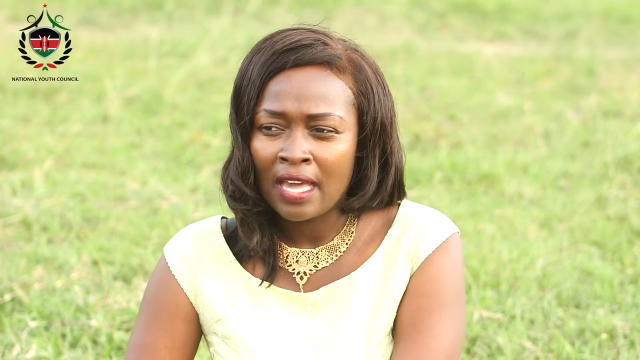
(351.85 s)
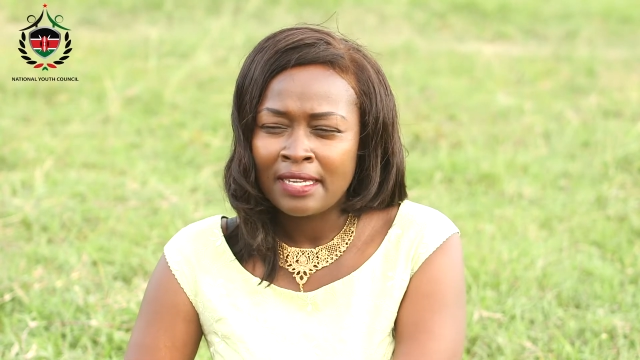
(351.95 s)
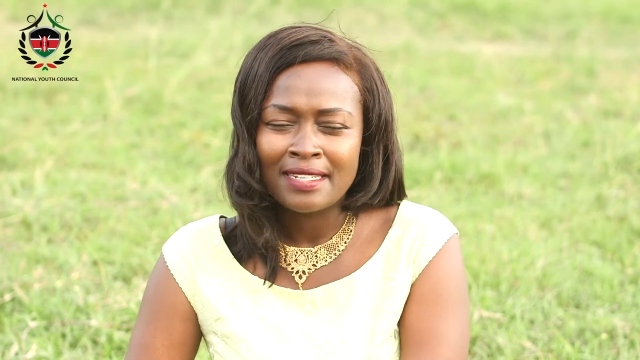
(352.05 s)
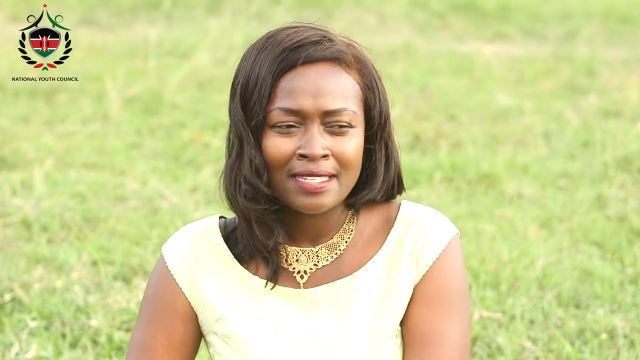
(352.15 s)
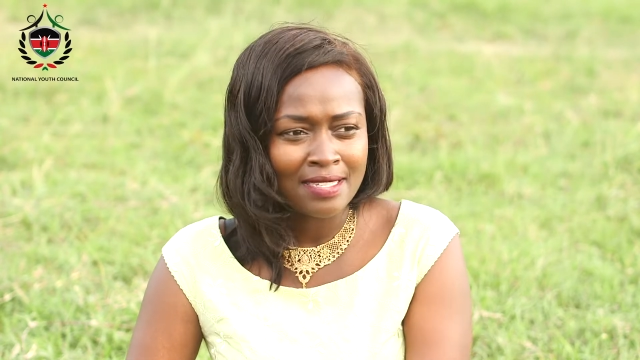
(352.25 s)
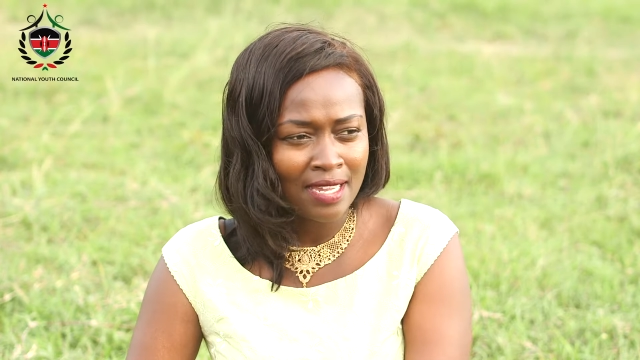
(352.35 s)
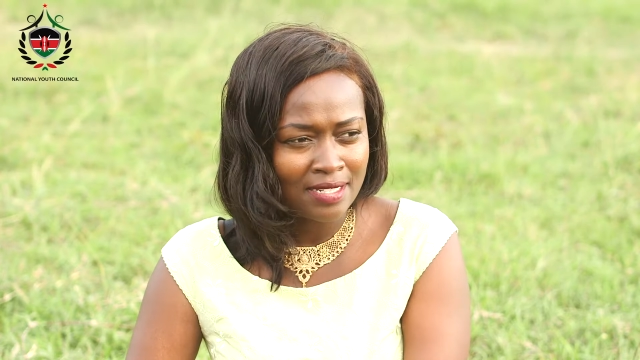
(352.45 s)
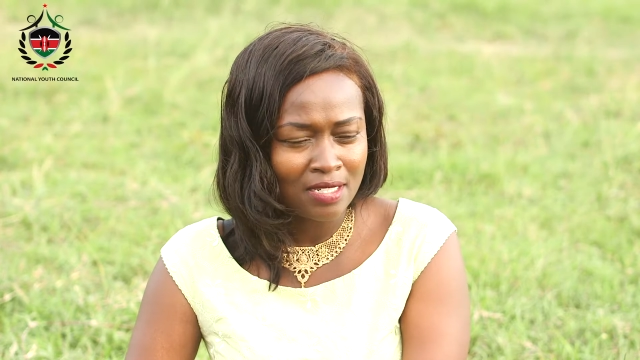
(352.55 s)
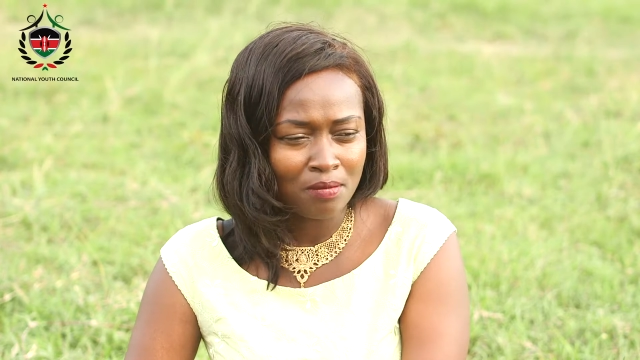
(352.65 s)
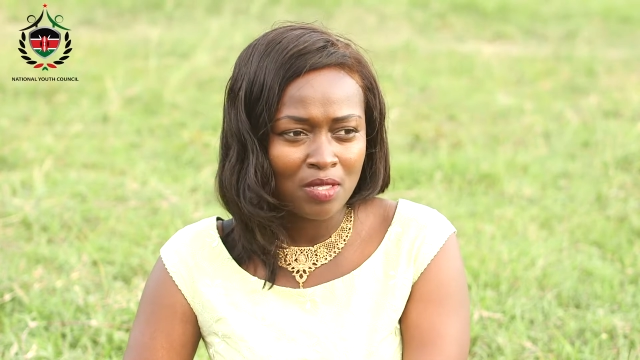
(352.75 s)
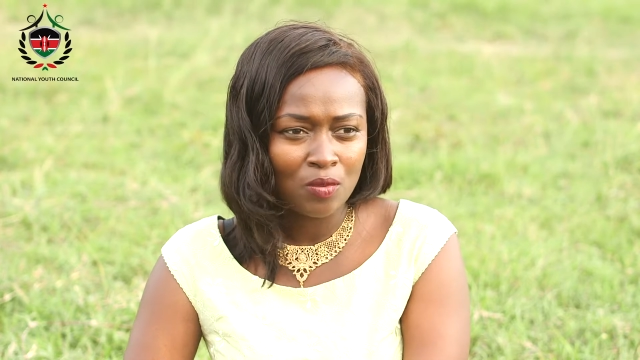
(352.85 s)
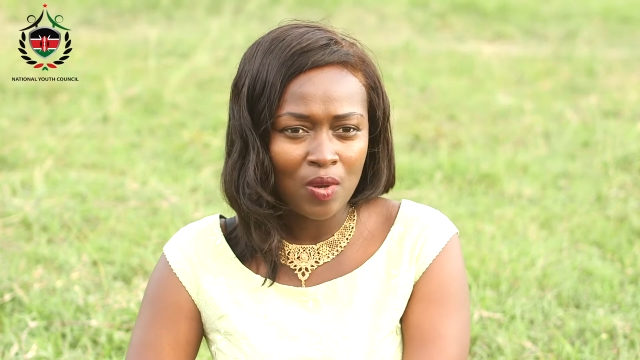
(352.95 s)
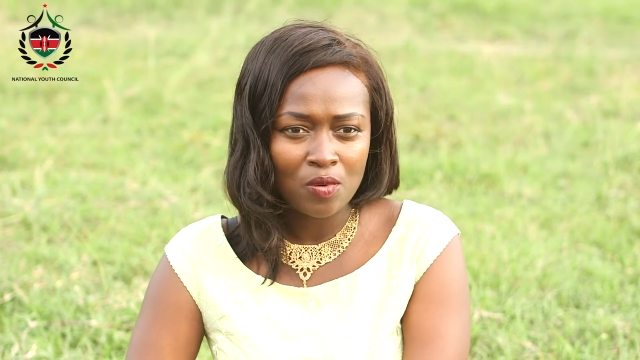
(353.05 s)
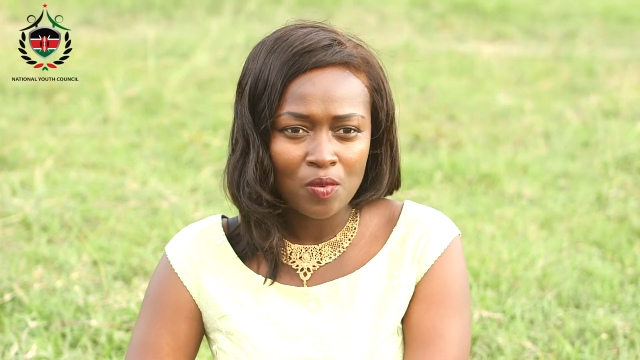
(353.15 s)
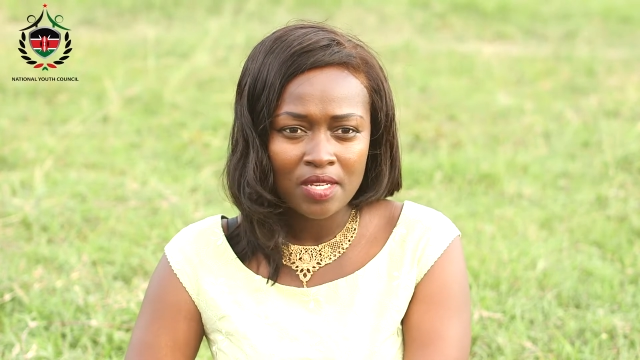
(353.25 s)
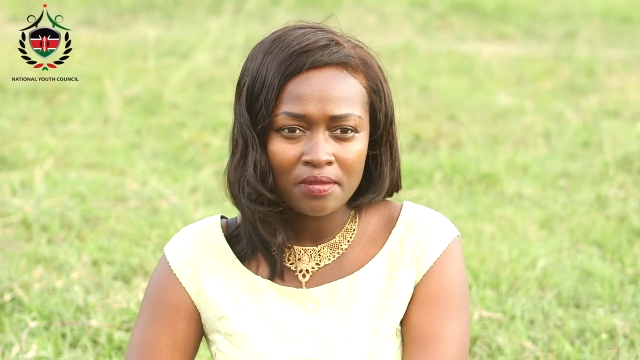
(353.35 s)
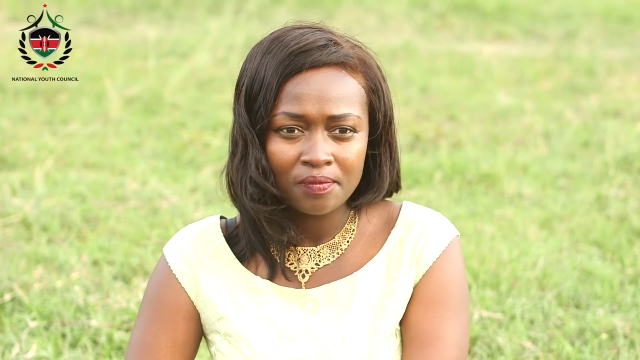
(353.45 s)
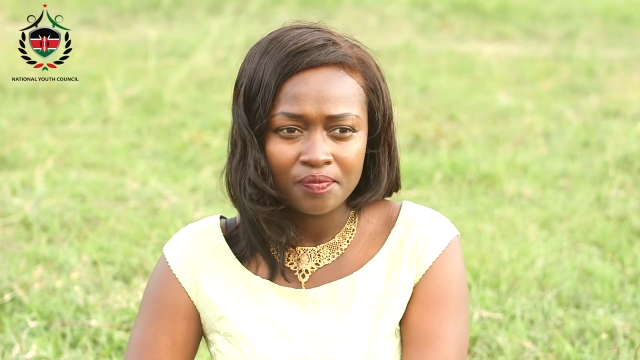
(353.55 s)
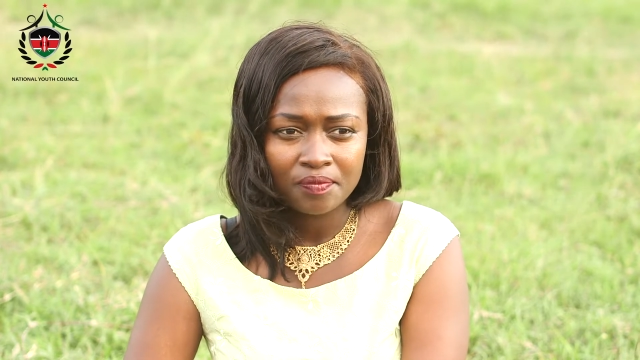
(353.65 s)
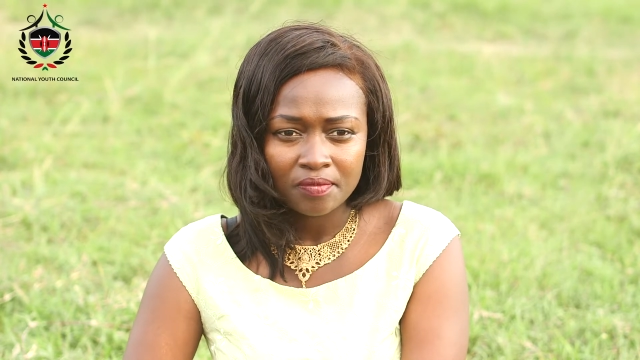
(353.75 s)
It excited me in one way,
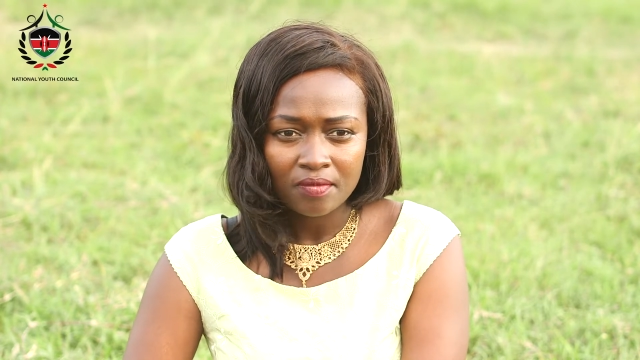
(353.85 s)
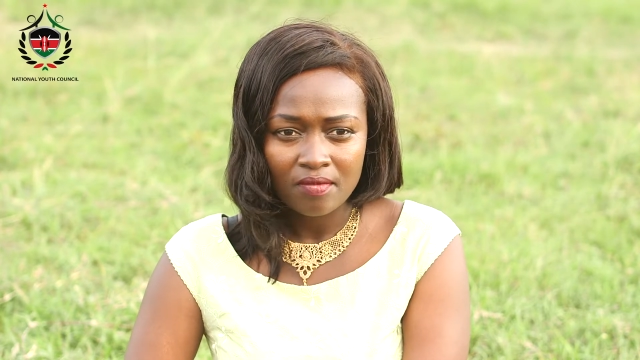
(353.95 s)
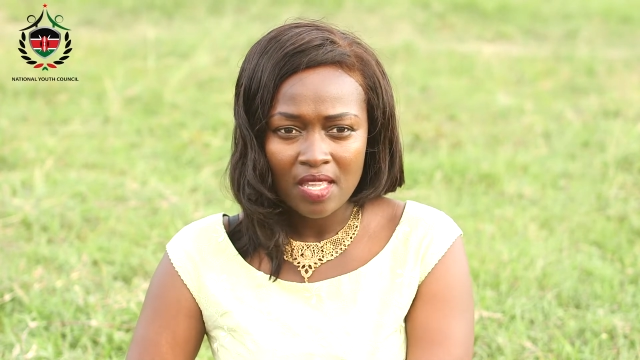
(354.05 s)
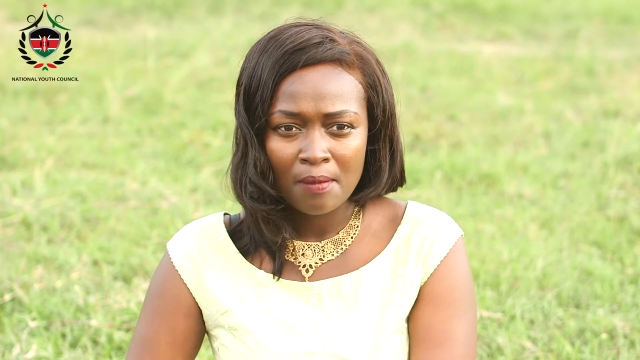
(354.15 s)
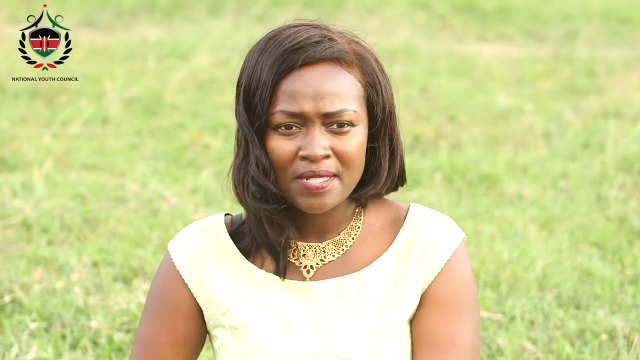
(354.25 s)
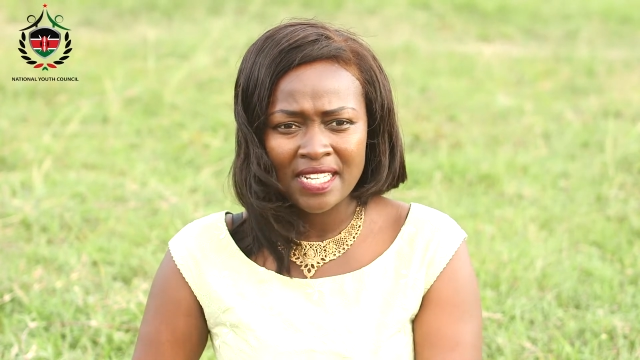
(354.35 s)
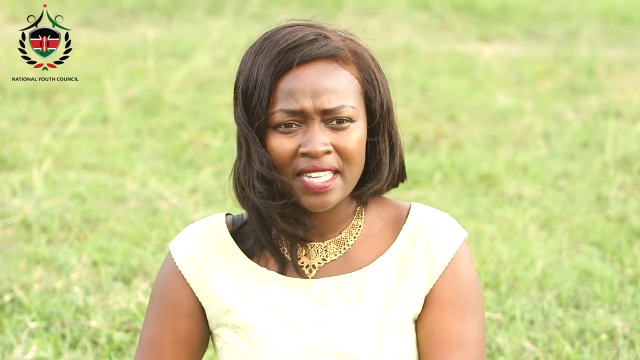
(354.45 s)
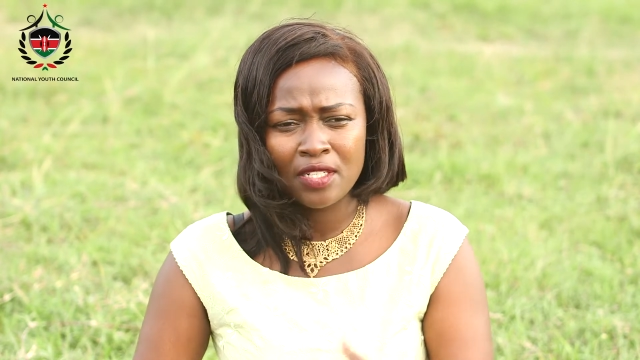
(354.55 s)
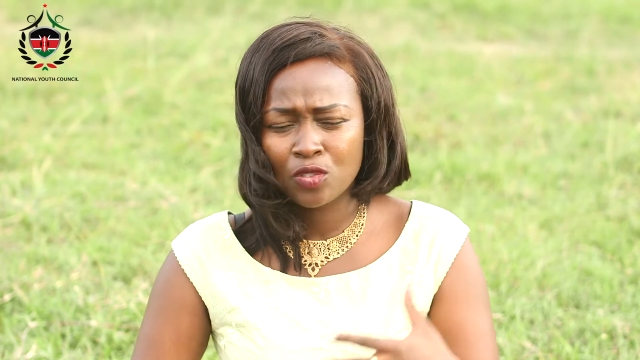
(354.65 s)
but again,